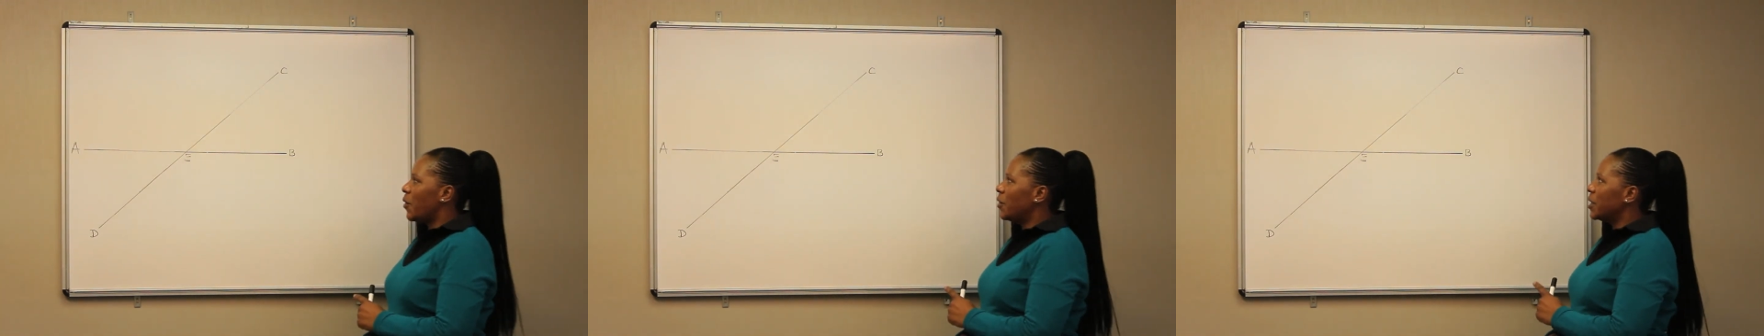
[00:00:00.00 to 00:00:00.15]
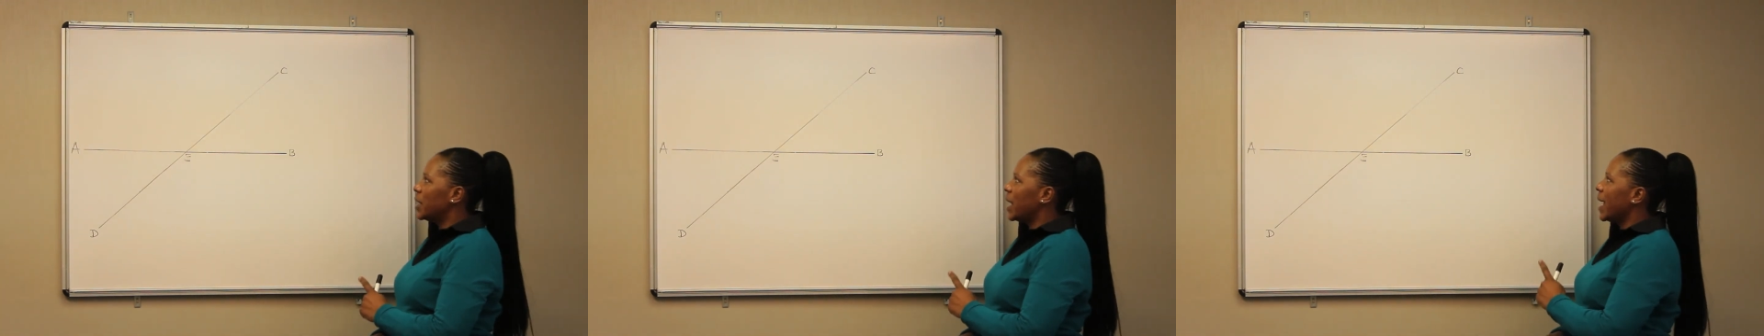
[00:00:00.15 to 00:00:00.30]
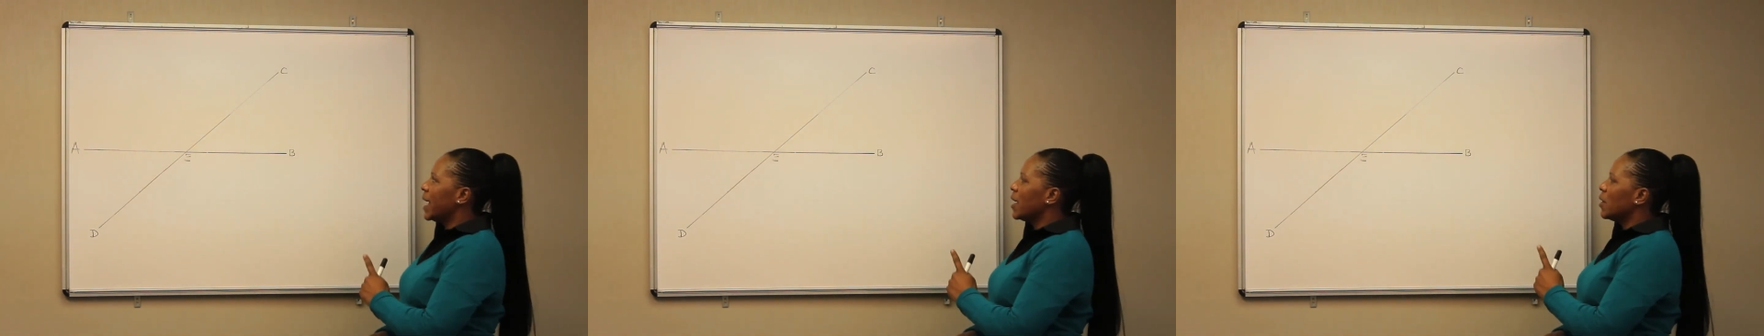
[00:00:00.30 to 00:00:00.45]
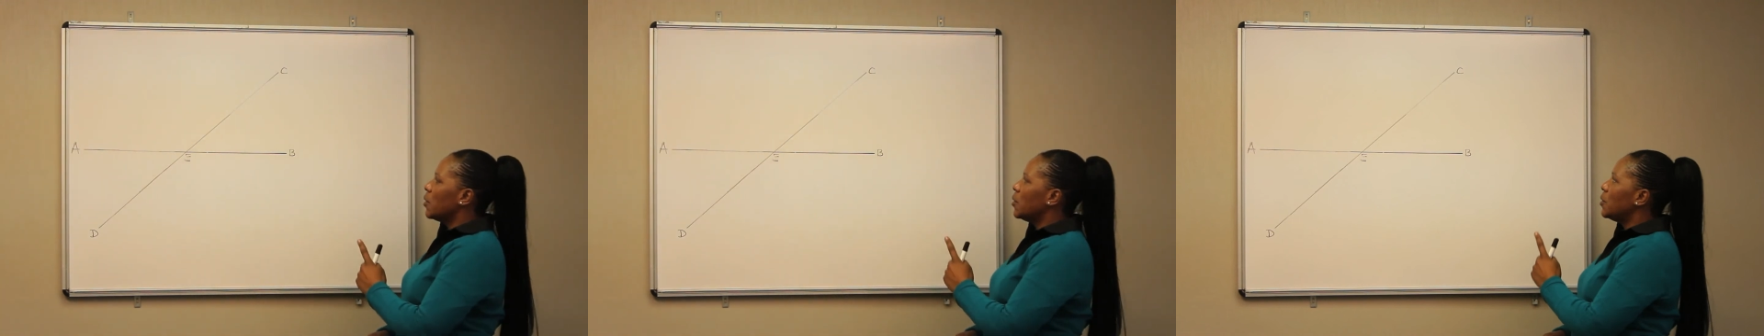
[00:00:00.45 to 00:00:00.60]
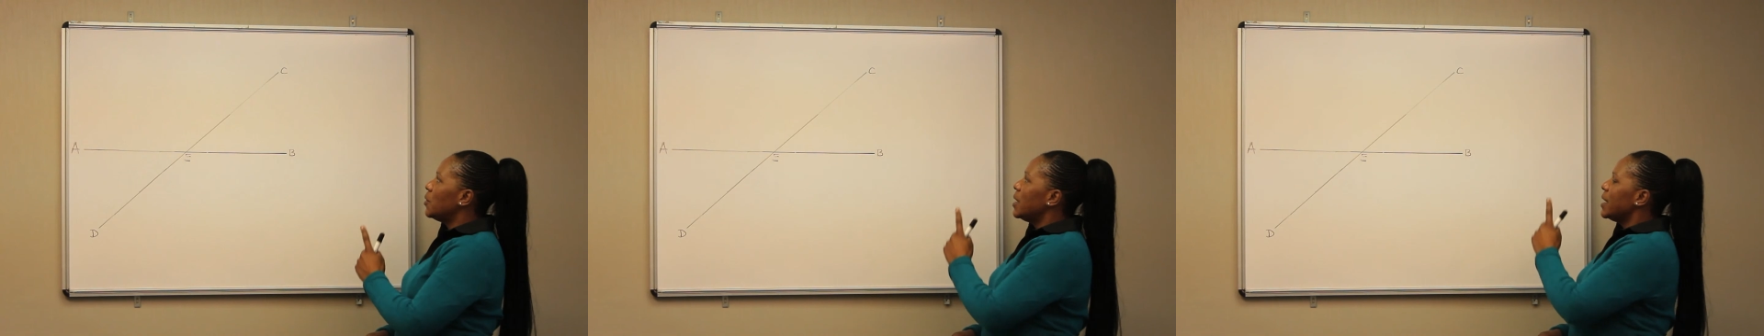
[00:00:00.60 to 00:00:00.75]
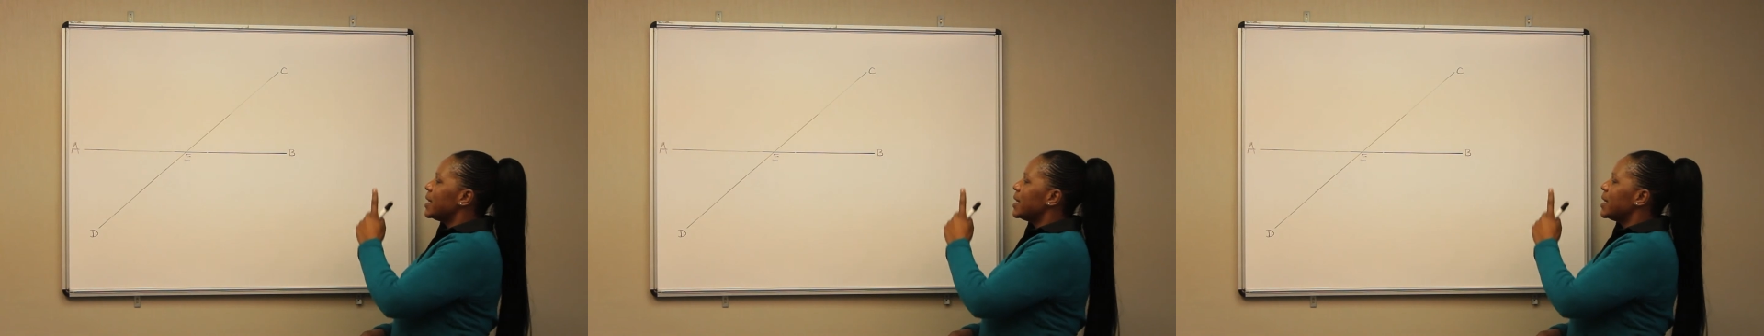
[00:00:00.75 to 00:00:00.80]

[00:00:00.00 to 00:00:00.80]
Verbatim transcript: on angle